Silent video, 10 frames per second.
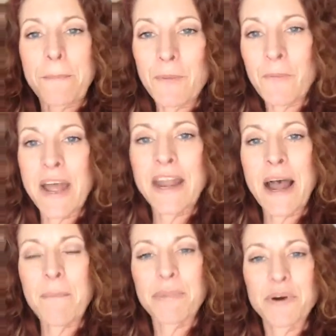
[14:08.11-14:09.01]
when
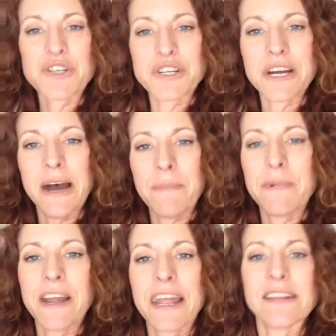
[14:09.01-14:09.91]
I'm pushed up
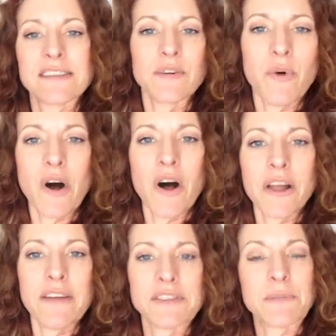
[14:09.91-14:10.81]
against a
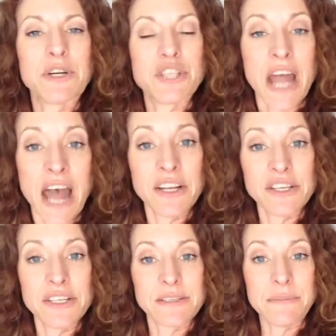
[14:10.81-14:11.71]
wall. If someone
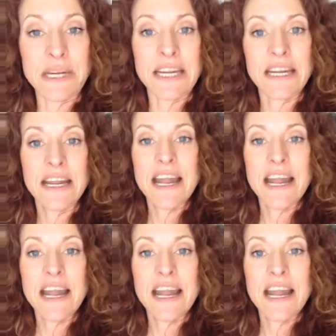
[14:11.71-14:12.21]
challenges me,